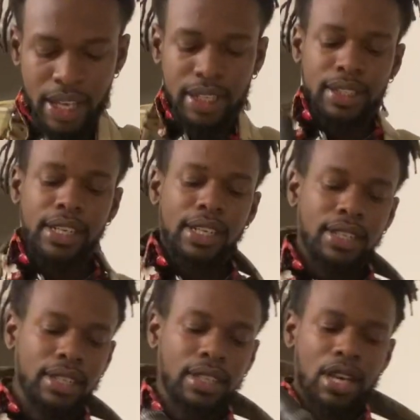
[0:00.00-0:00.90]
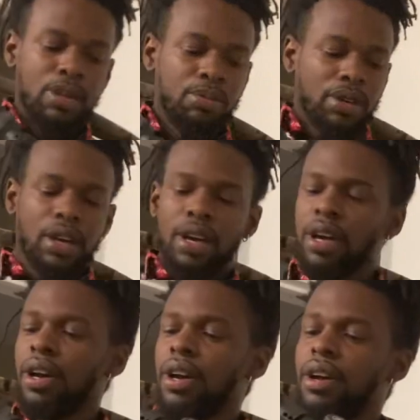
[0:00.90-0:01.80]

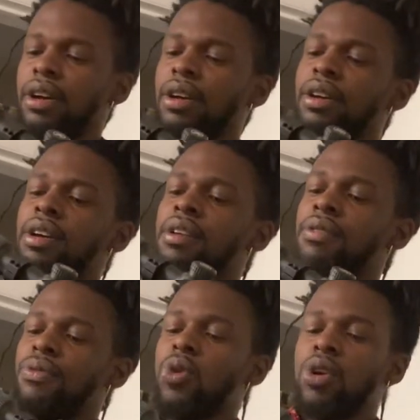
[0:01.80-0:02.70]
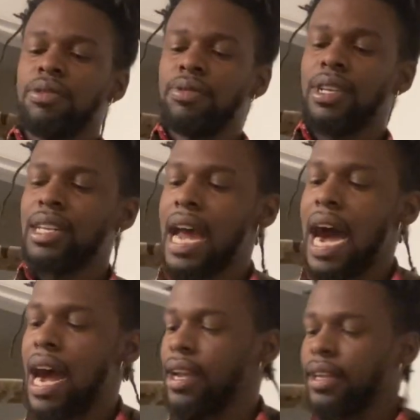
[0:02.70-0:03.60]

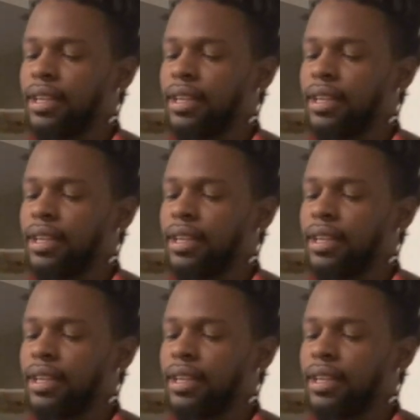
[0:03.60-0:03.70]
DDM4v9.